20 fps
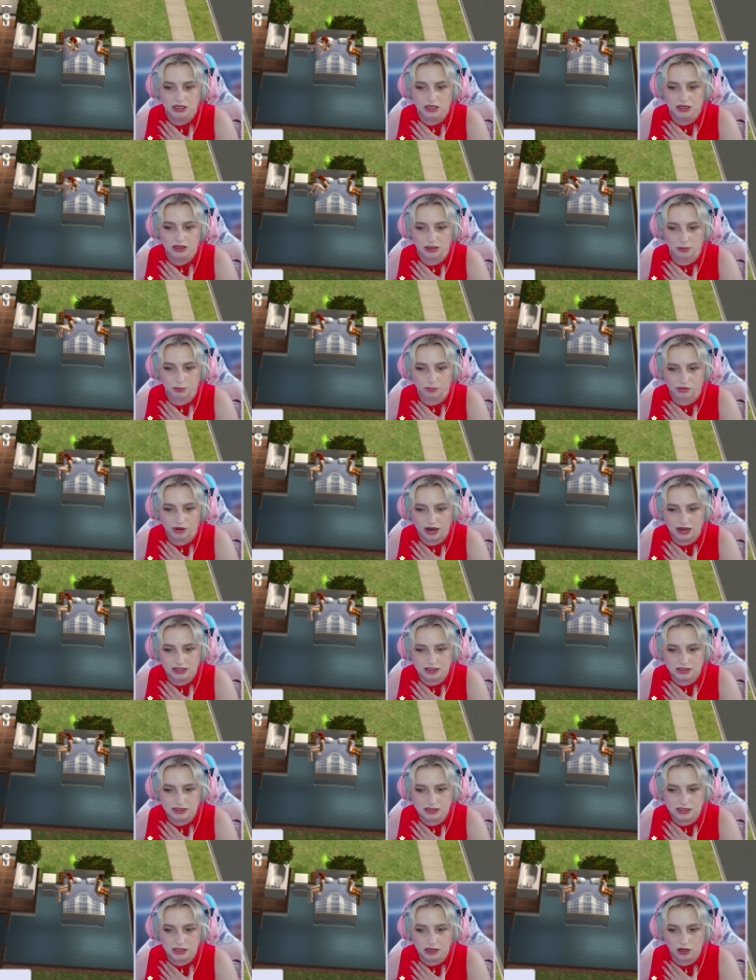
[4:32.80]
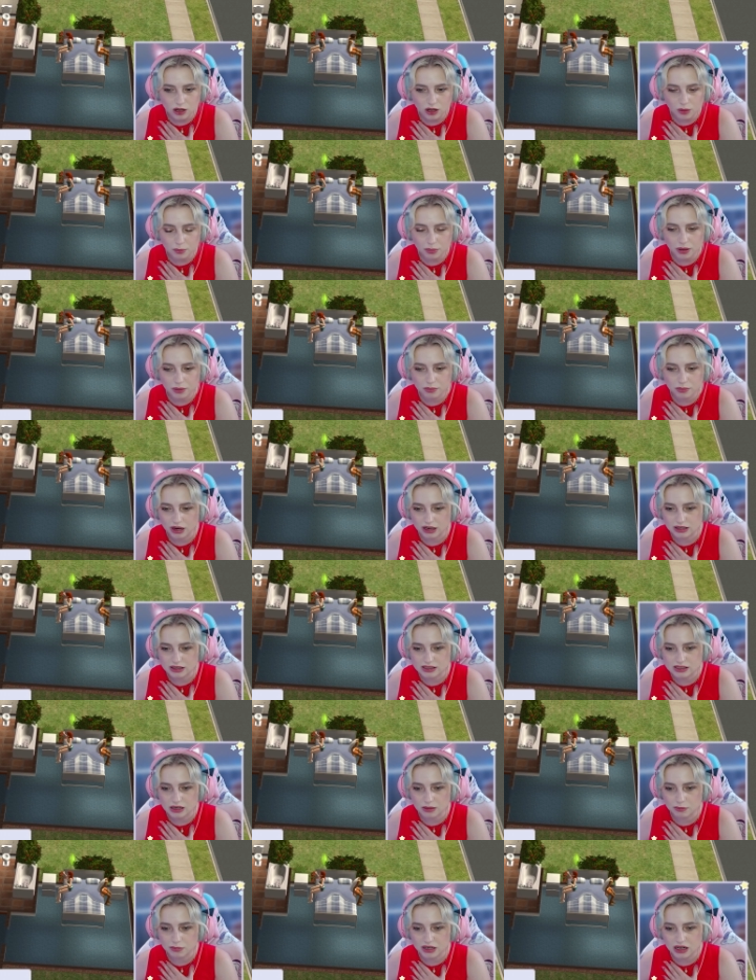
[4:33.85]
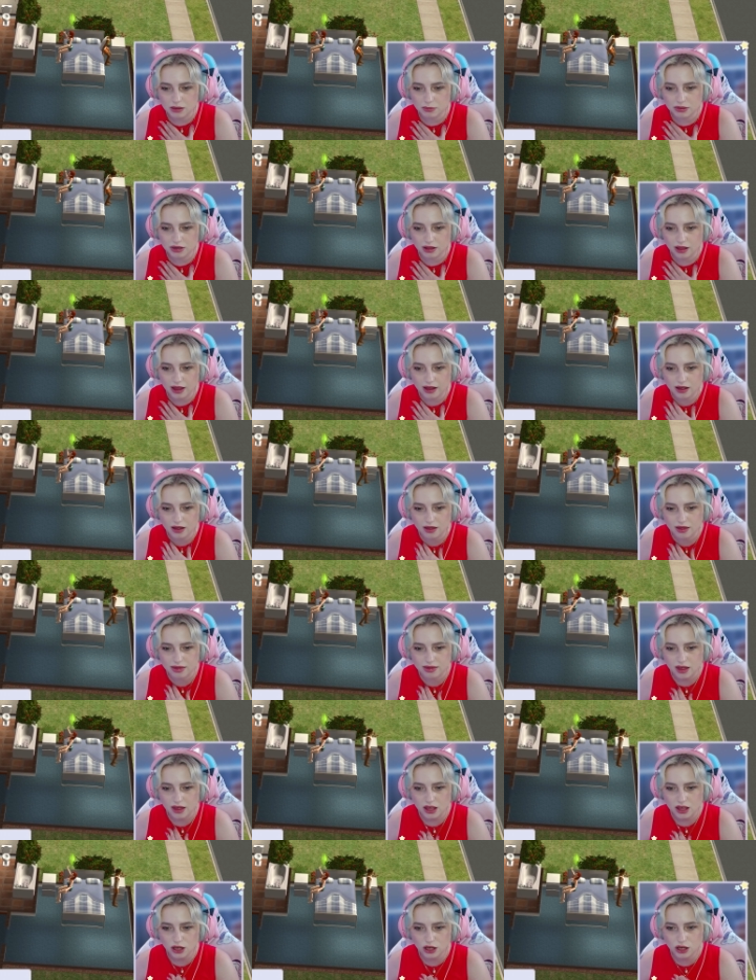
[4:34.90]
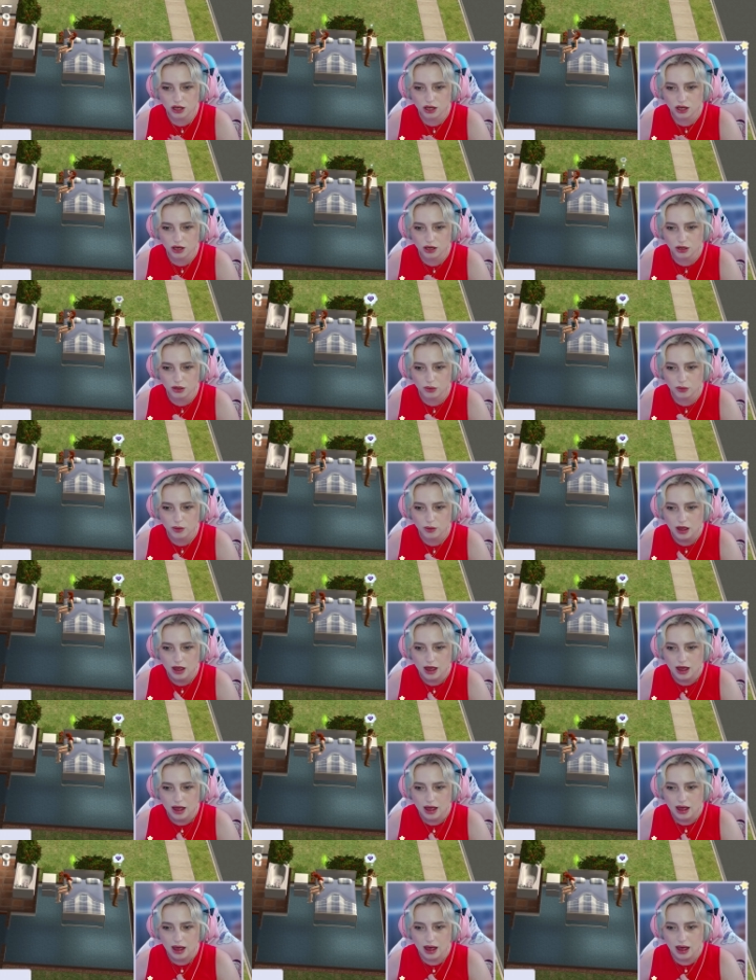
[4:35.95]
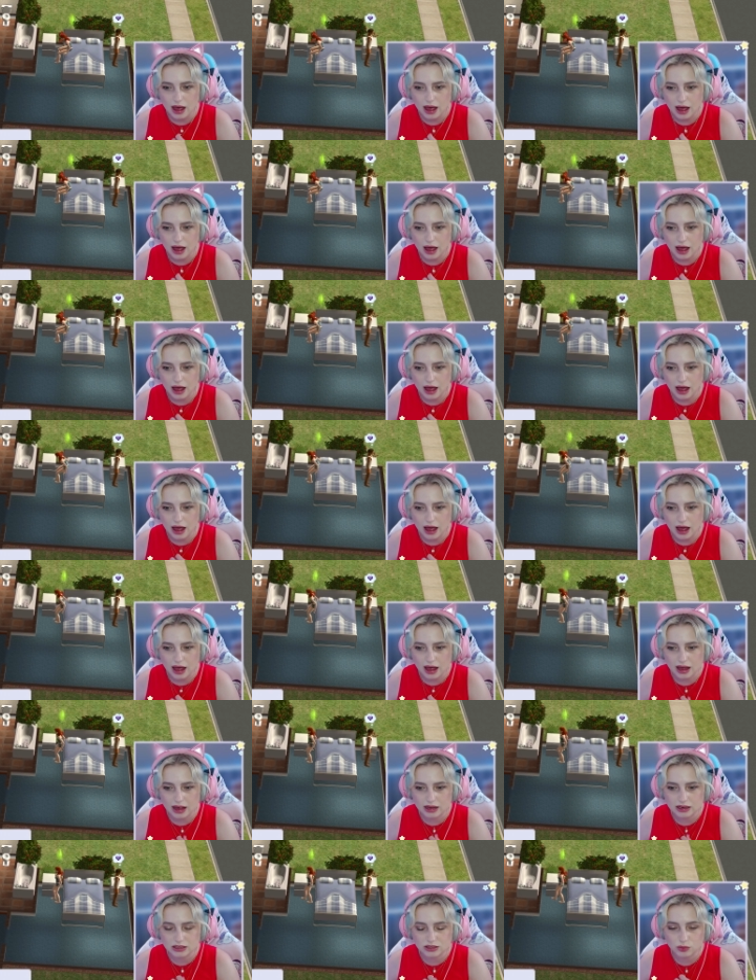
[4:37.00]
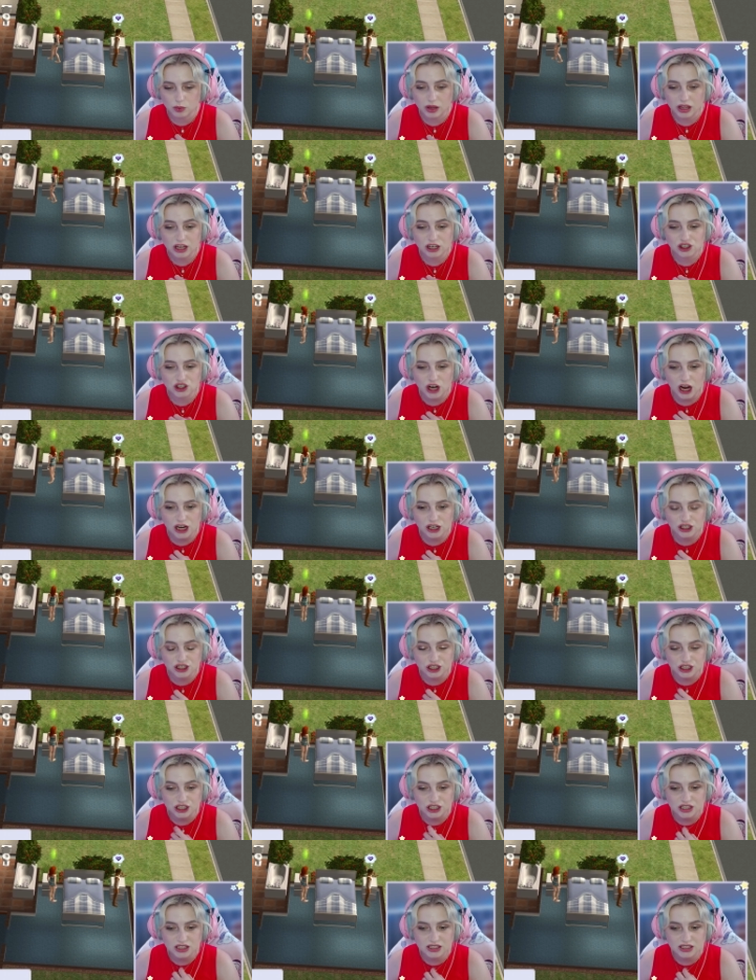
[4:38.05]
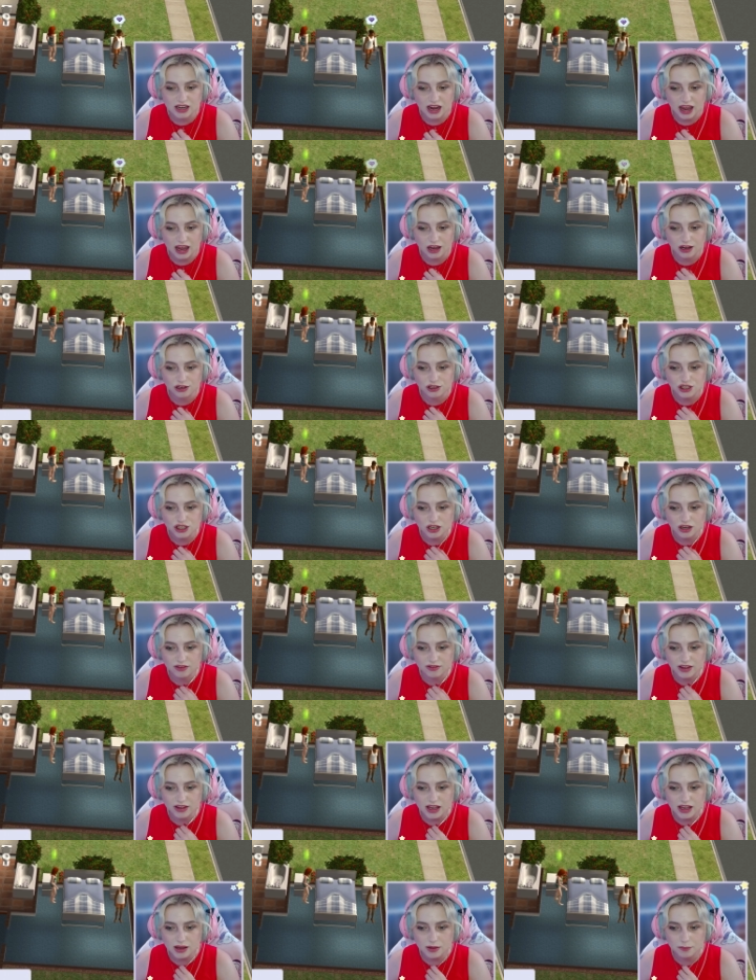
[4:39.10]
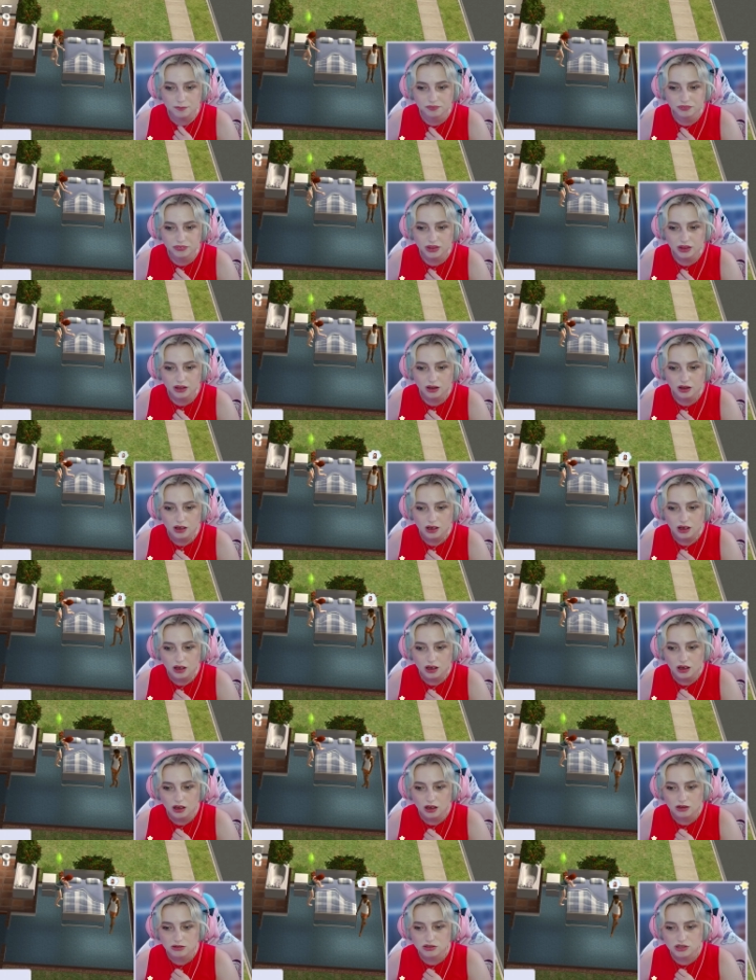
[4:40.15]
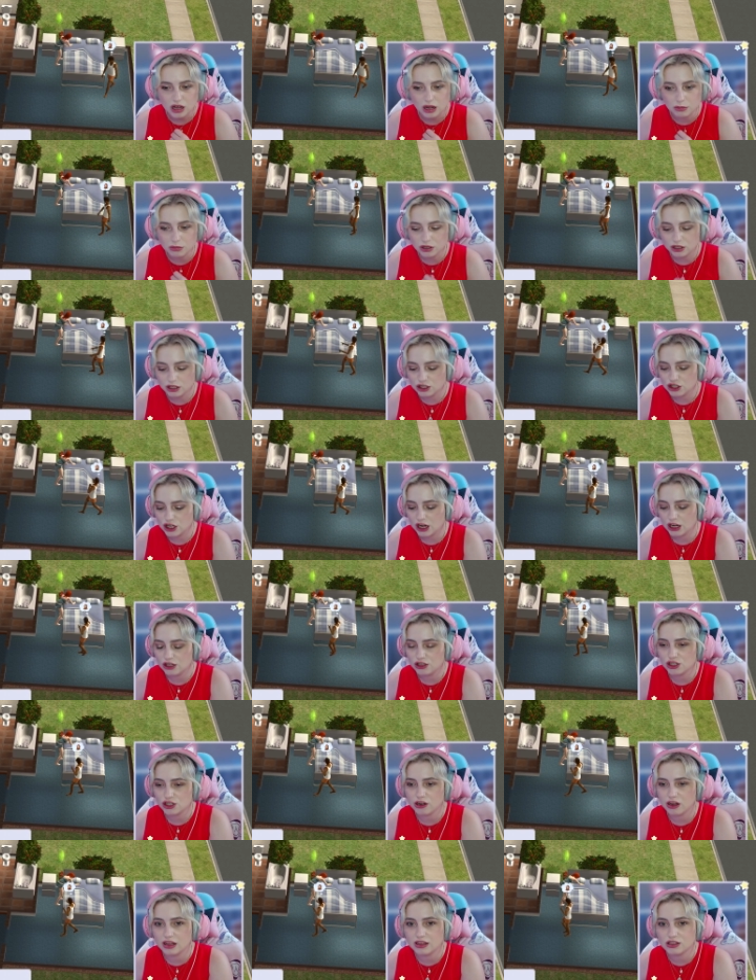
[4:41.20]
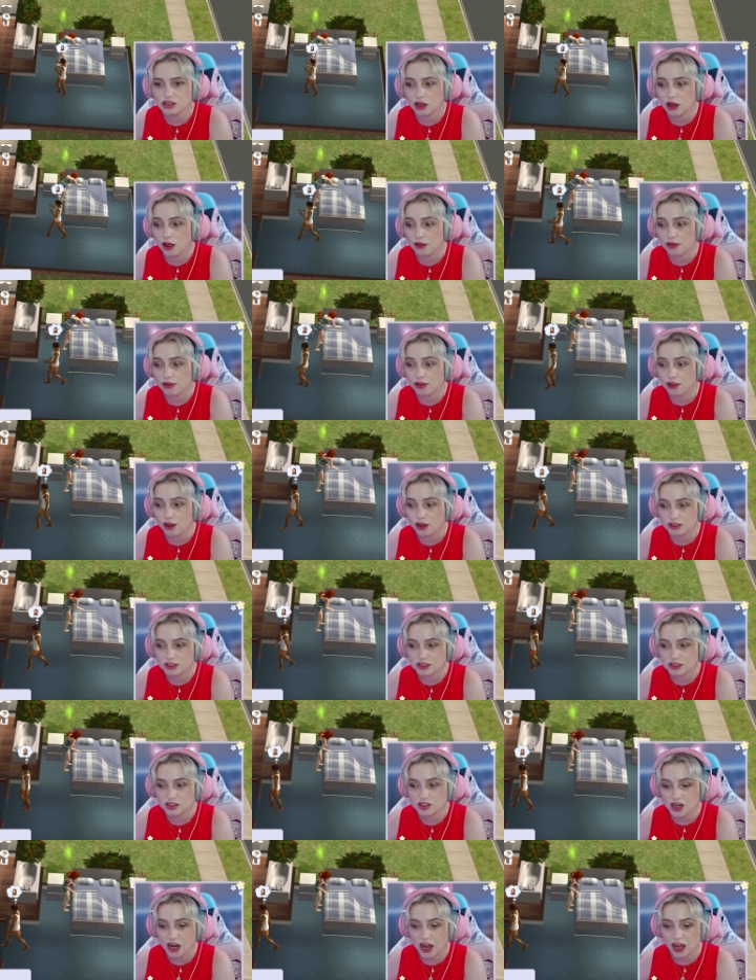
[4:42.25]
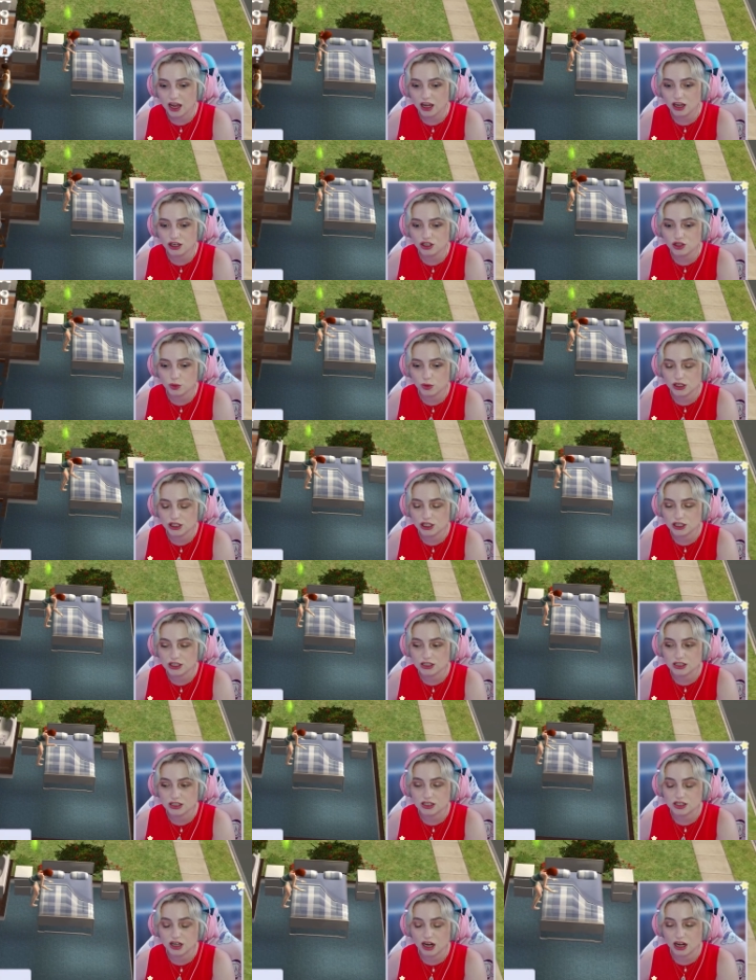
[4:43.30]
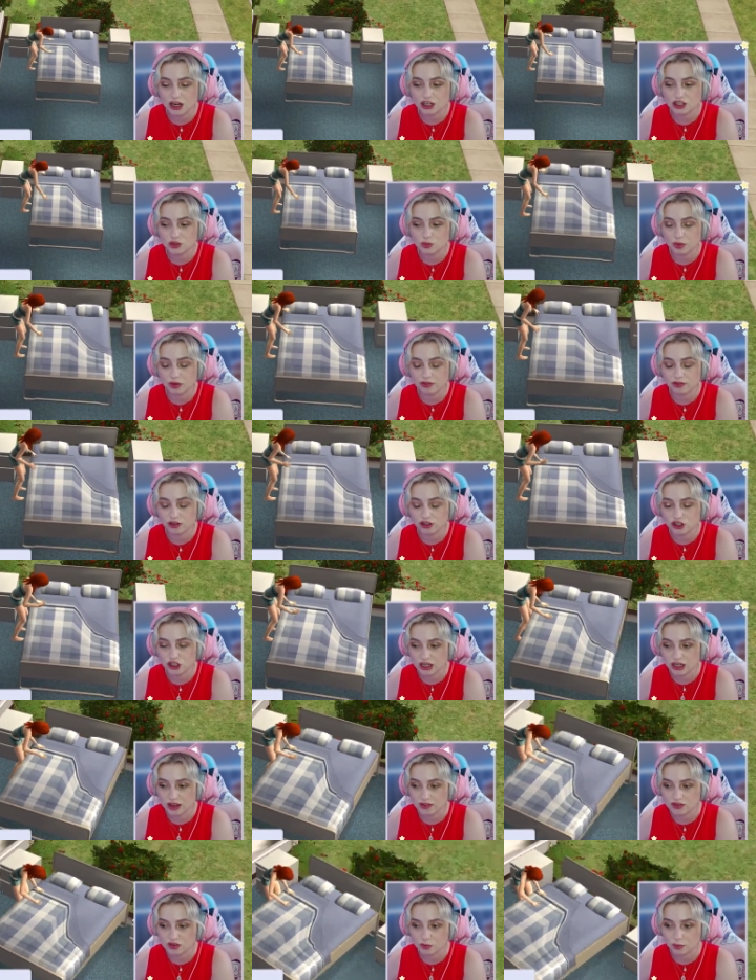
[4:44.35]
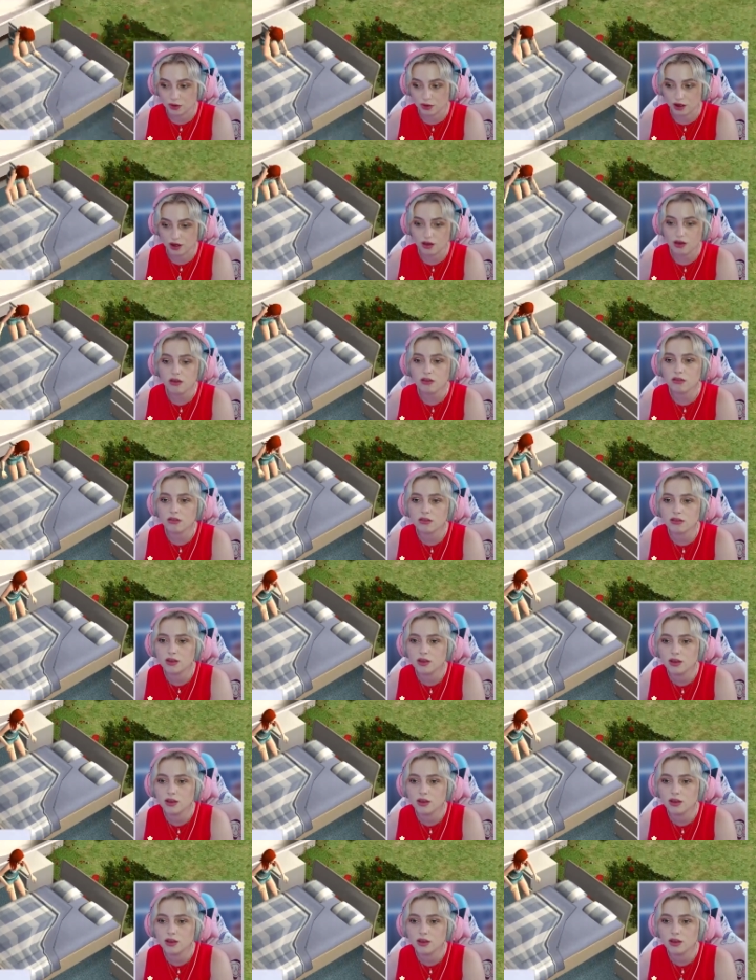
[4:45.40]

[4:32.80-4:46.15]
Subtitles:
the pregnancy up. Pregnancy manipulator, thank you. And we can change the stage of it. So I'm going to change her into her third stage, which is the stage before she gives birth.